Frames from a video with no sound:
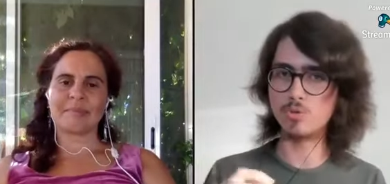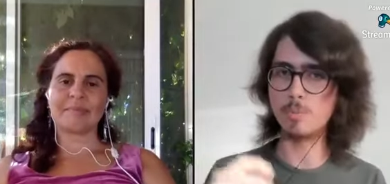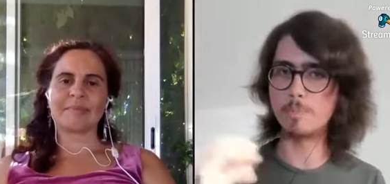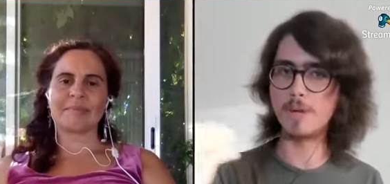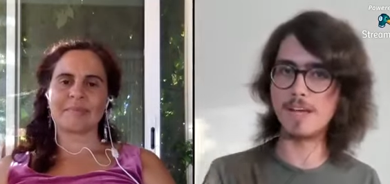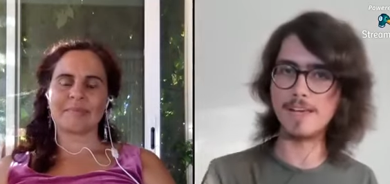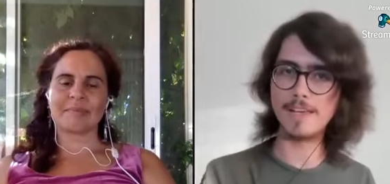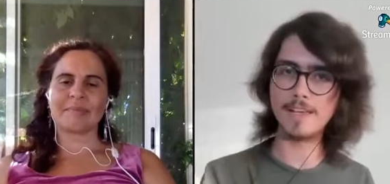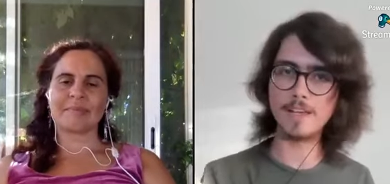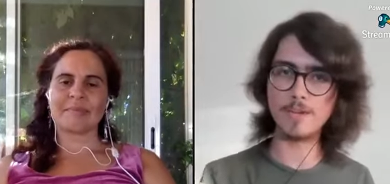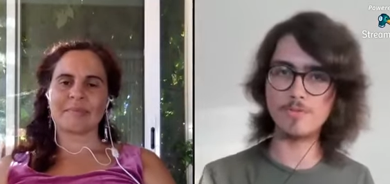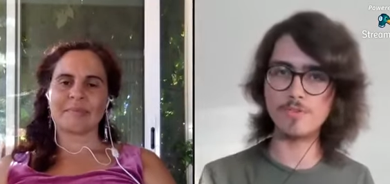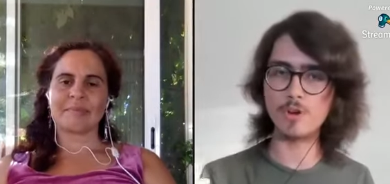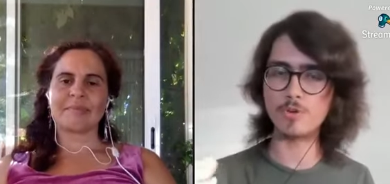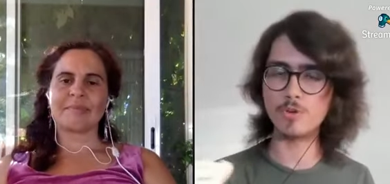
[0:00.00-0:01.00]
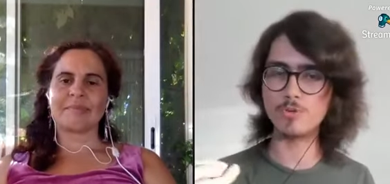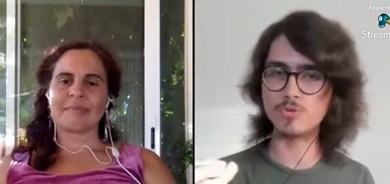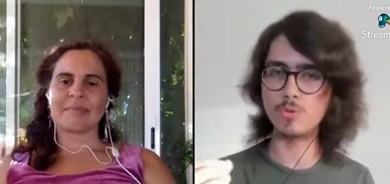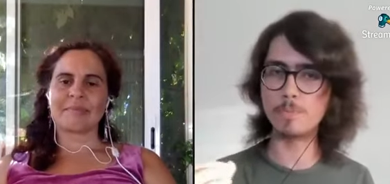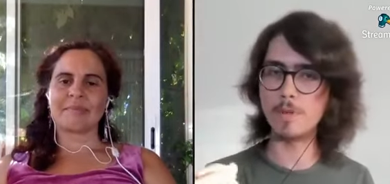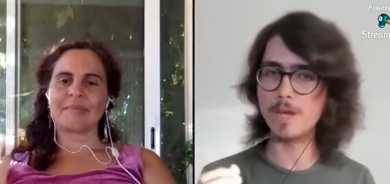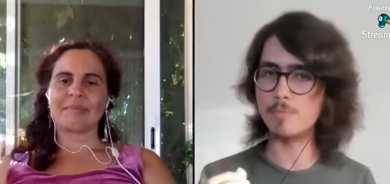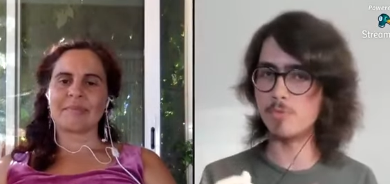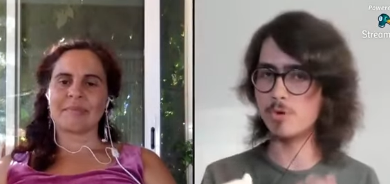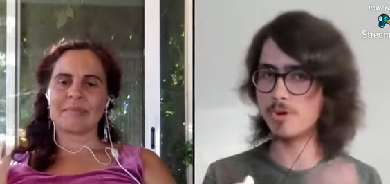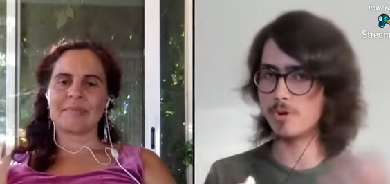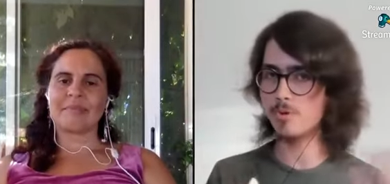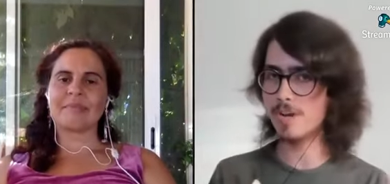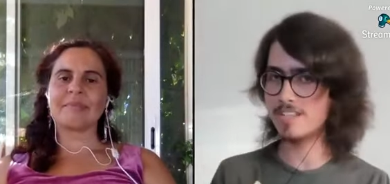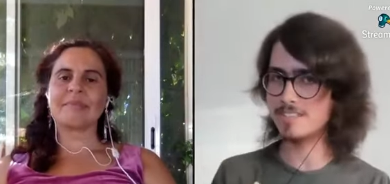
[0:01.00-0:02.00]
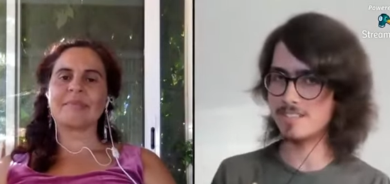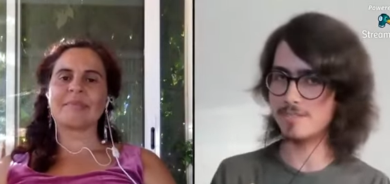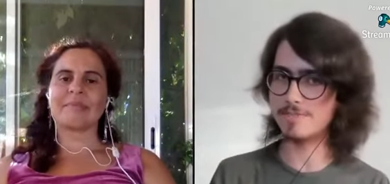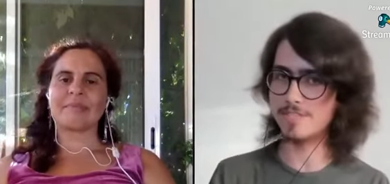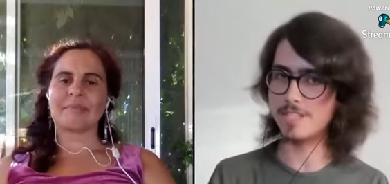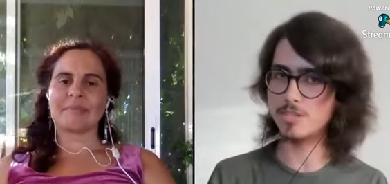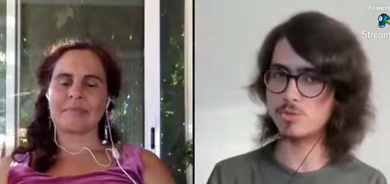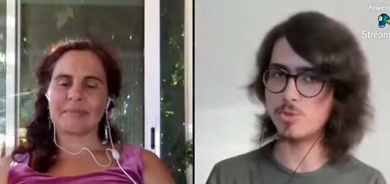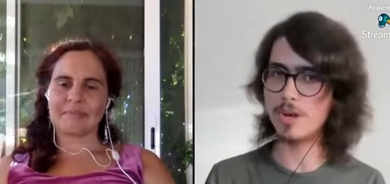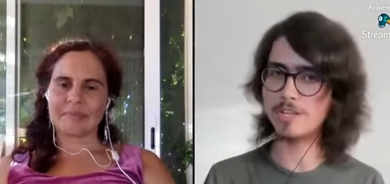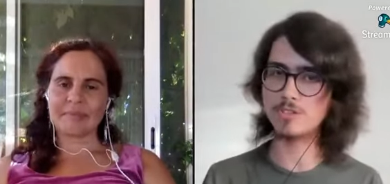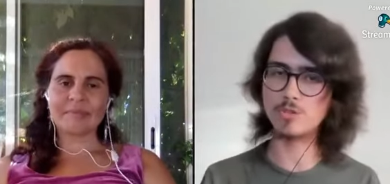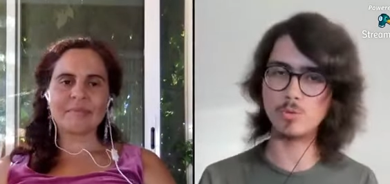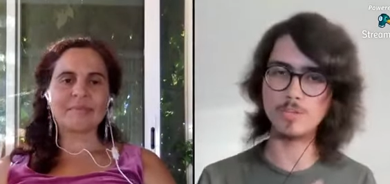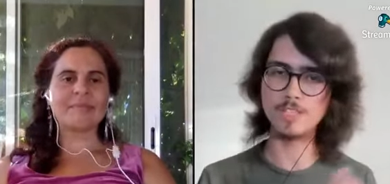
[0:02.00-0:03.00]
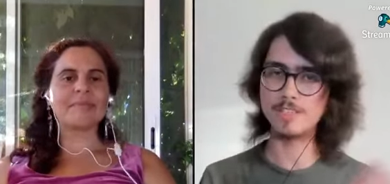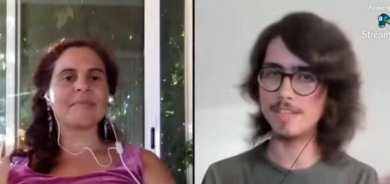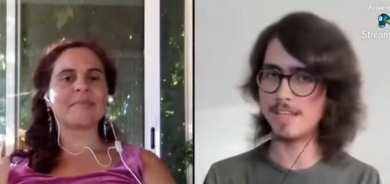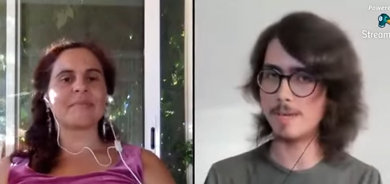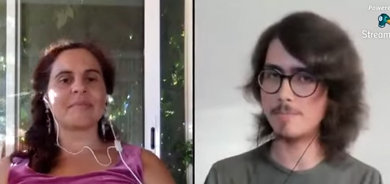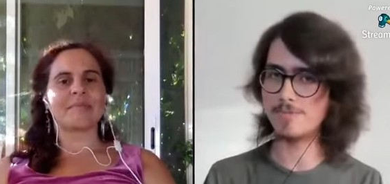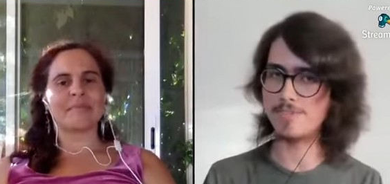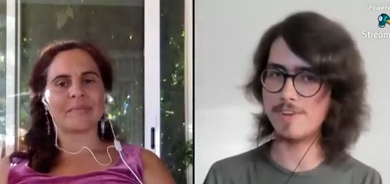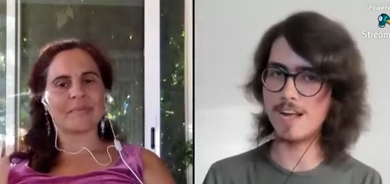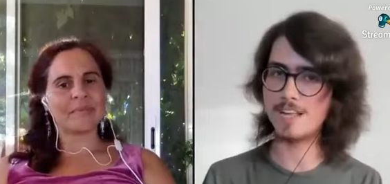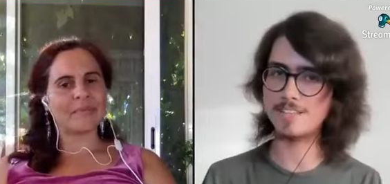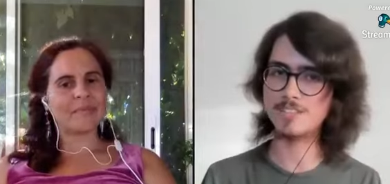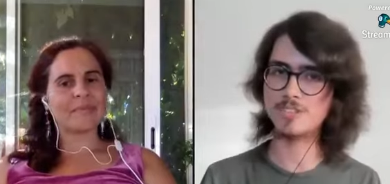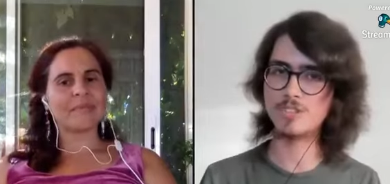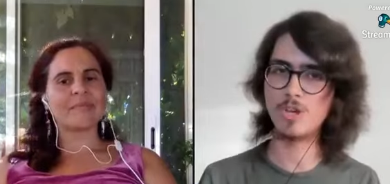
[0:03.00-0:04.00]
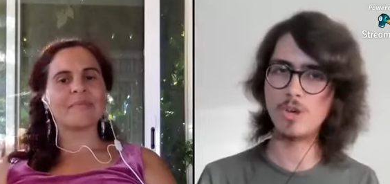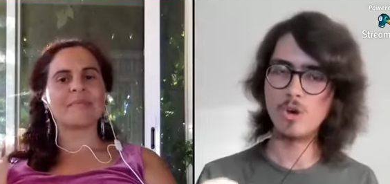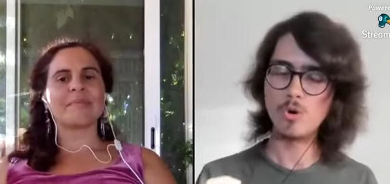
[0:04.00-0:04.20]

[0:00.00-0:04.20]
Speaker 1: to play, if you are going to play more aggressively, trying to win the game fast,